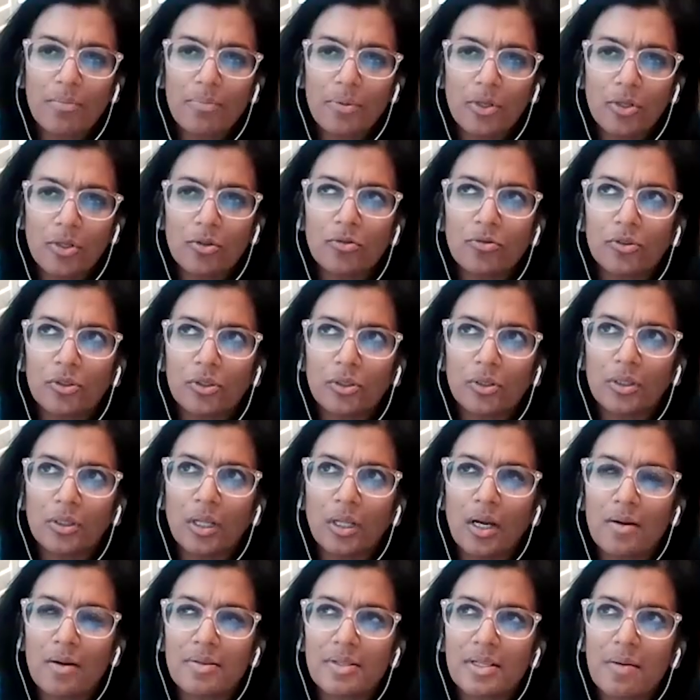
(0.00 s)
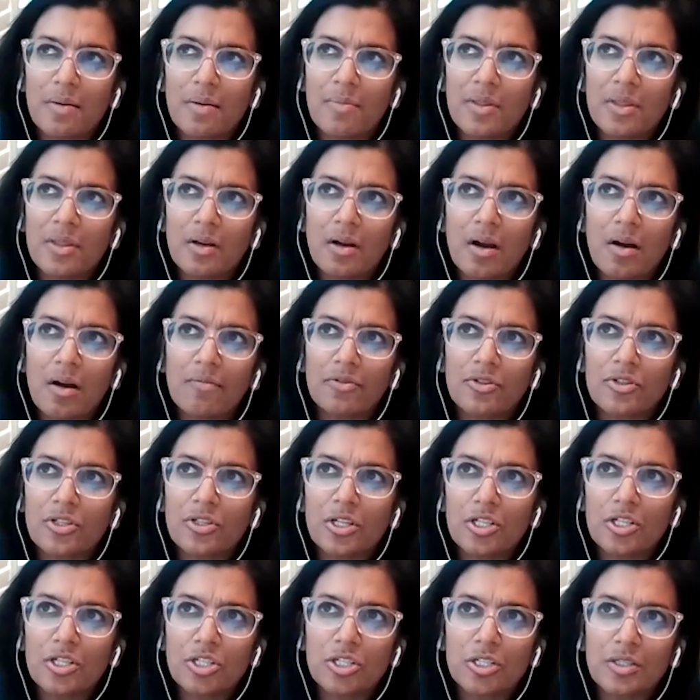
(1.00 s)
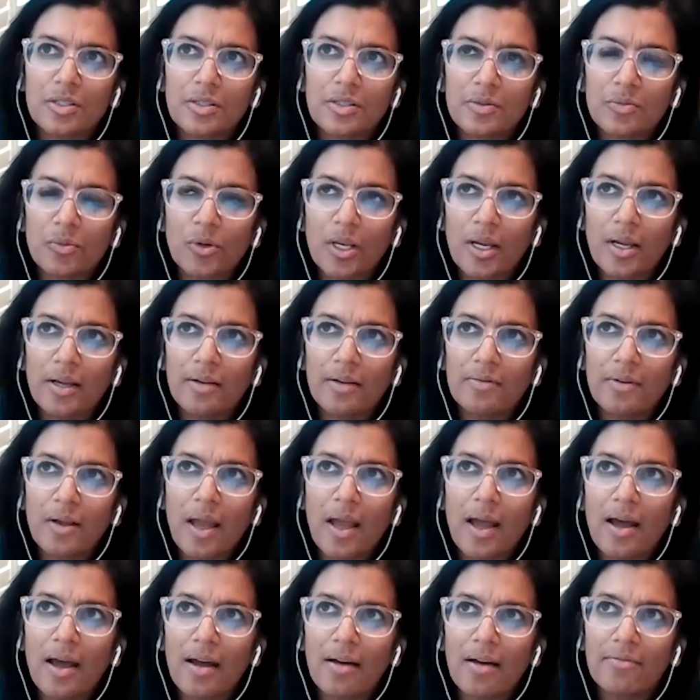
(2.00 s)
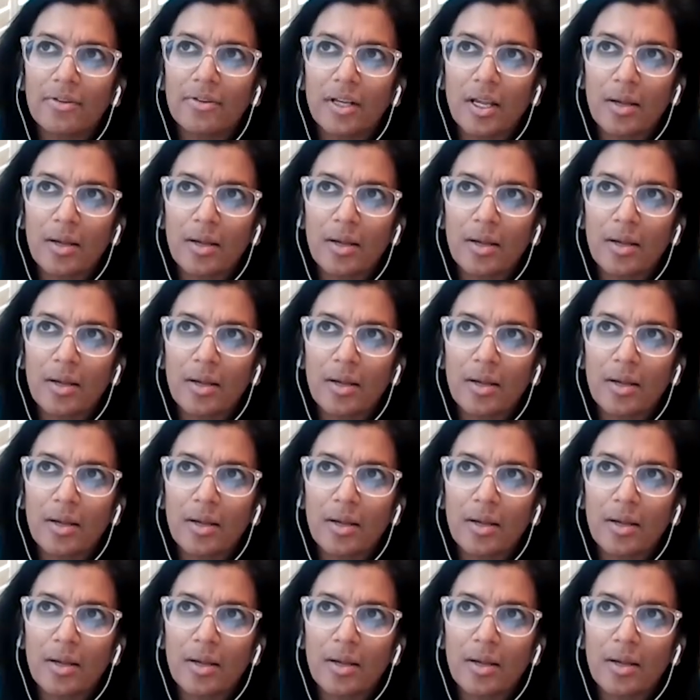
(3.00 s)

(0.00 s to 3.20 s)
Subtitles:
quite beautiful. Some of the conversations when I have,